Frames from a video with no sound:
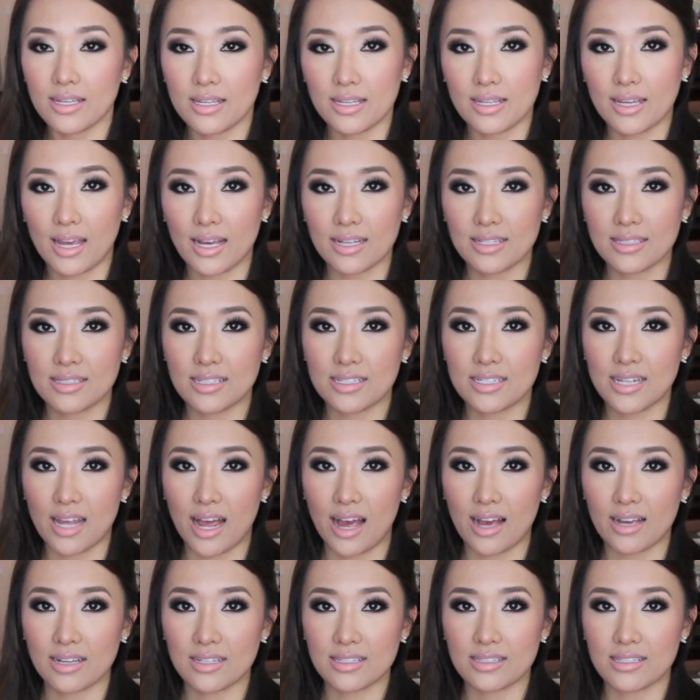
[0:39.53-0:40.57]
Yes, the
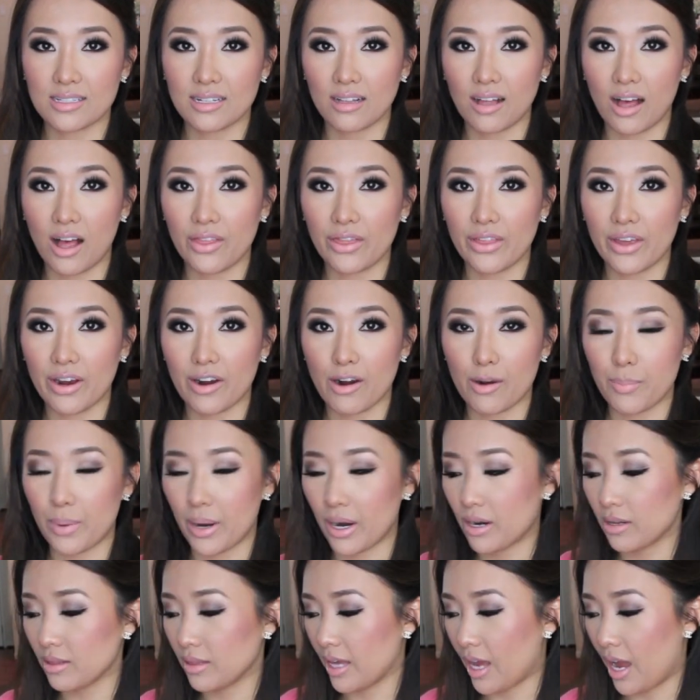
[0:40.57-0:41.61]
tag's still on there.
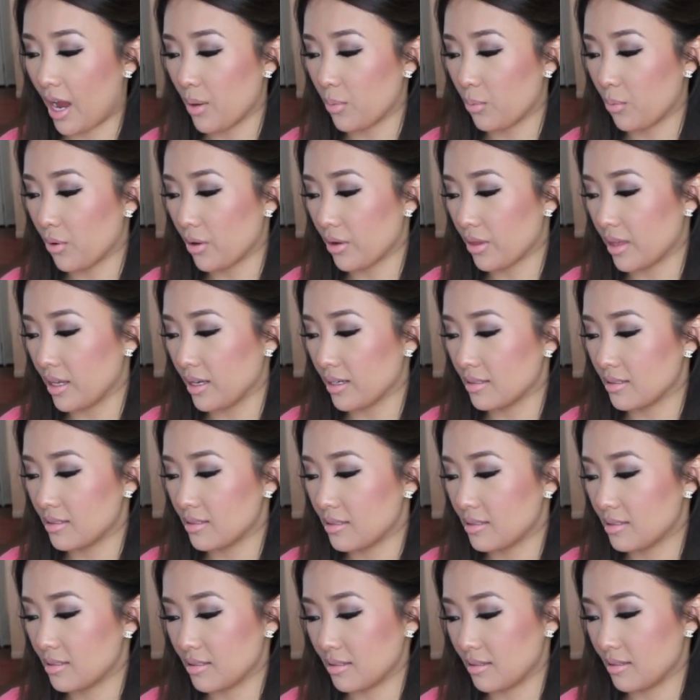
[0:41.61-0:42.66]
Apparently I wore
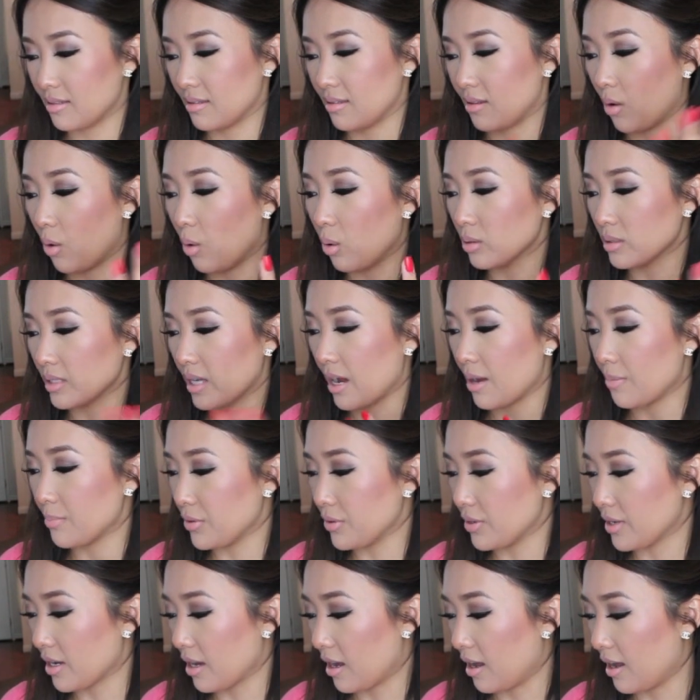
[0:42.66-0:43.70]
this the whole day at
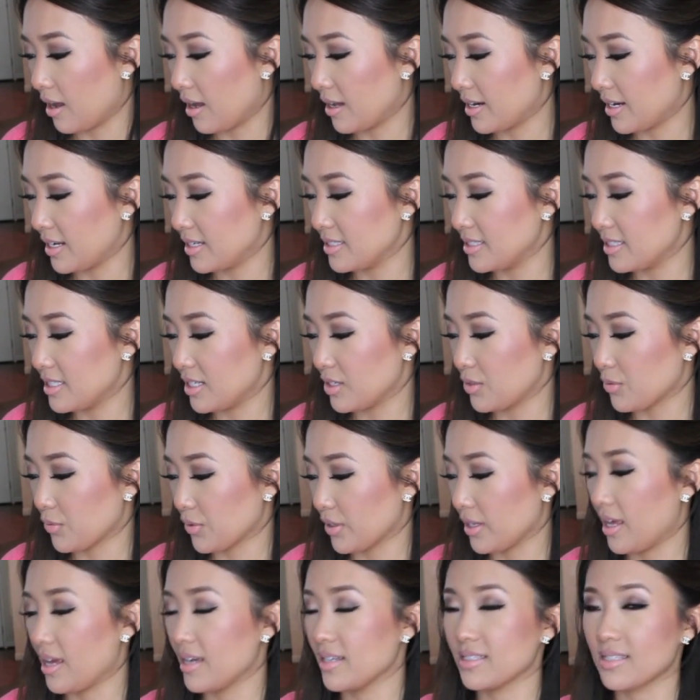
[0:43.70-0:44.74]
BeautyCon and didn't
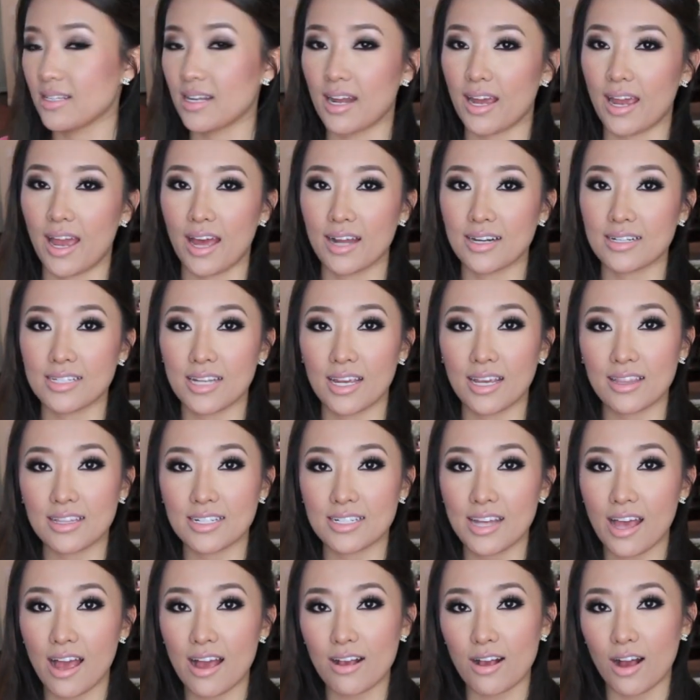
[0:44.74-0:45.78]
realize that I hadn't taken the
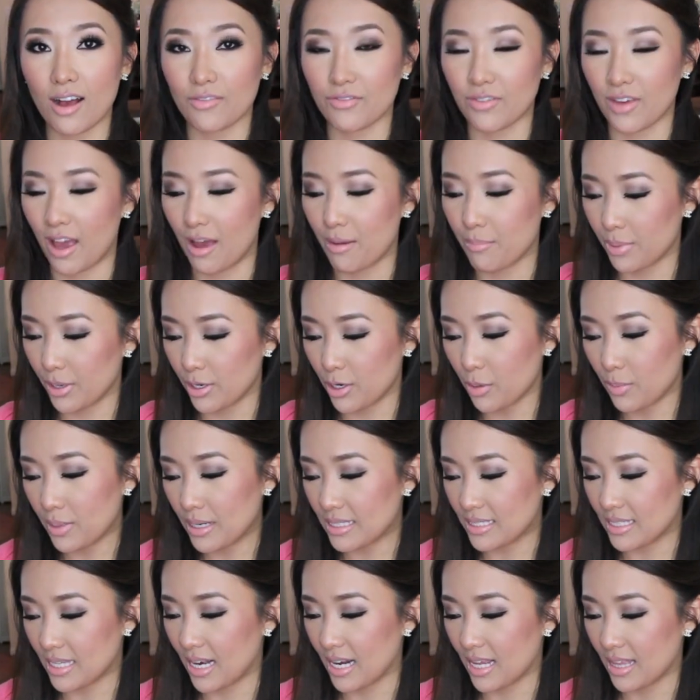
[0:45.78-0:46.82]
tag off yet, but nobody
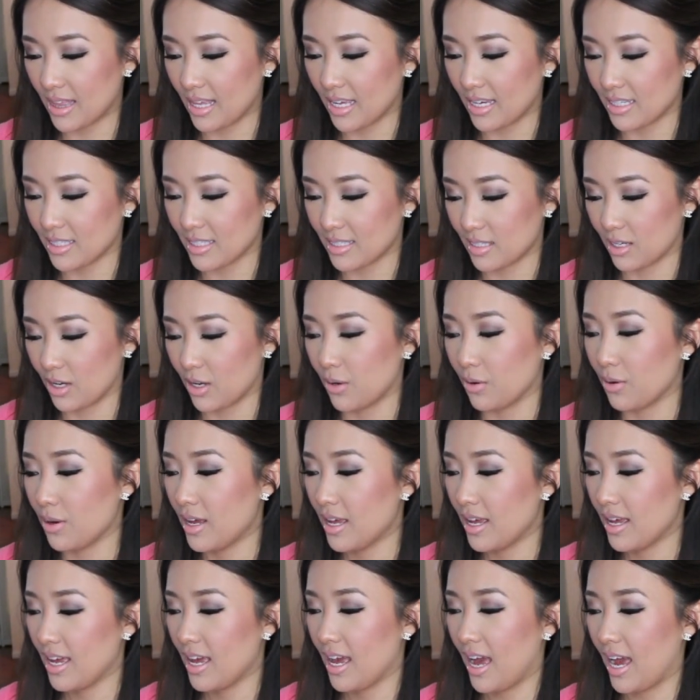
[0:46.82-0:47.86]
said anything, so
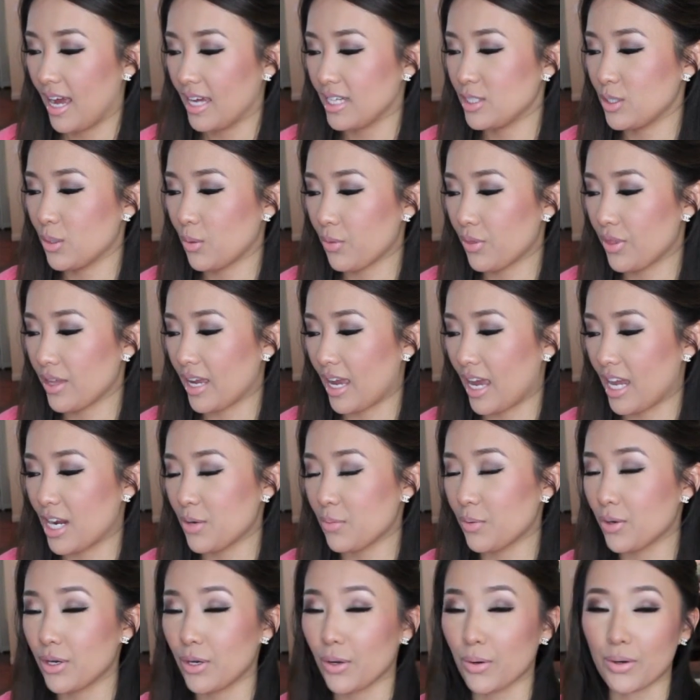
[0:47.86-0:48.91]
I don't think
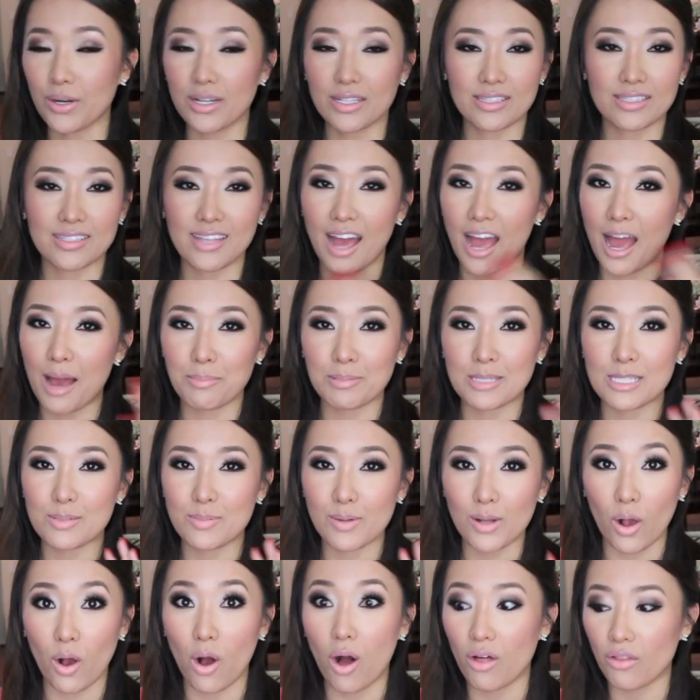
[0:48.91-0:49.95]
anyone noticed. That happens to
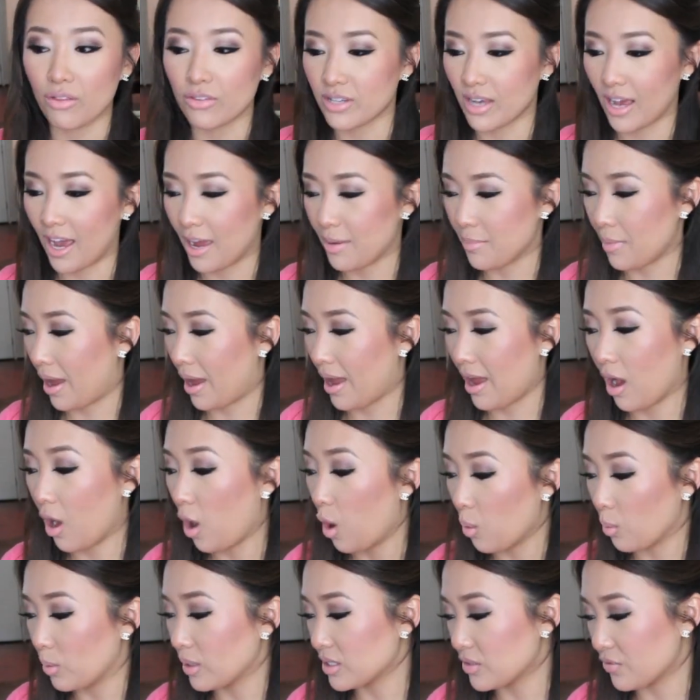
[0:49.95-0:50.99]
me all the time. I
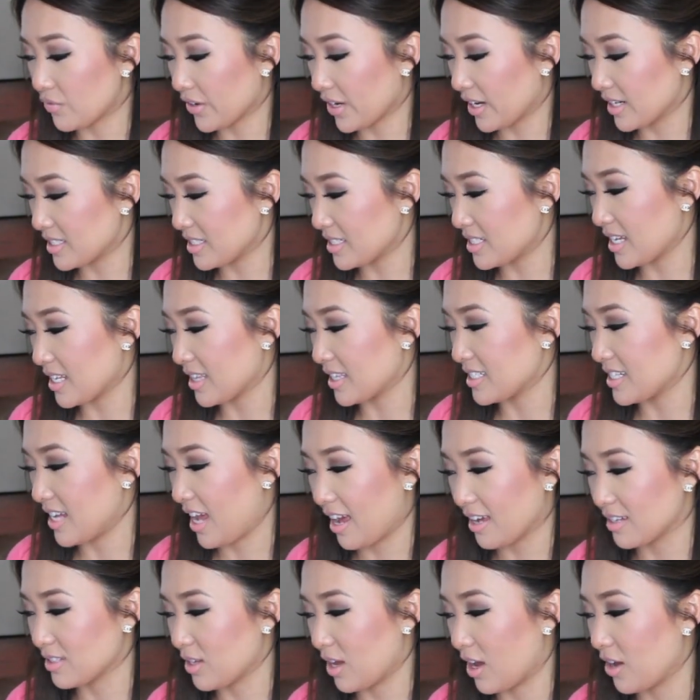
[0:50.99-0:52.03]
always forget to take the
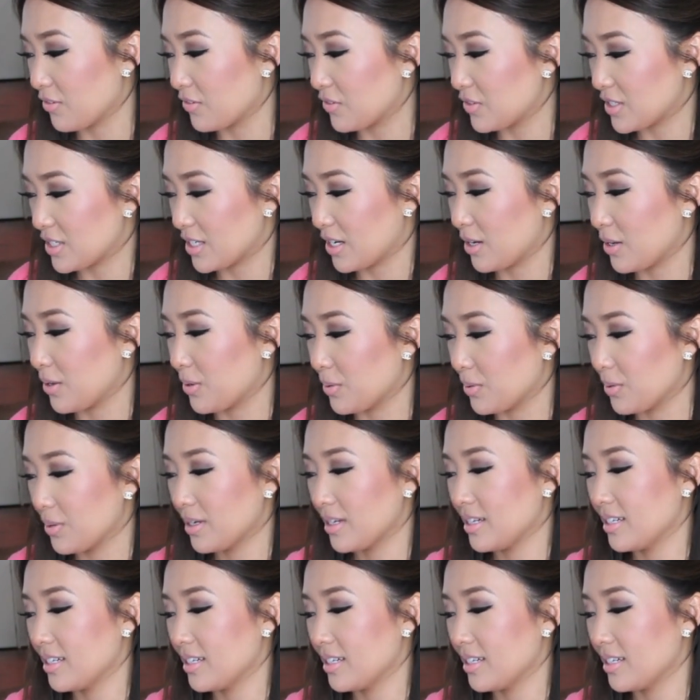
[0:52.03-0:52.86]
tags off, so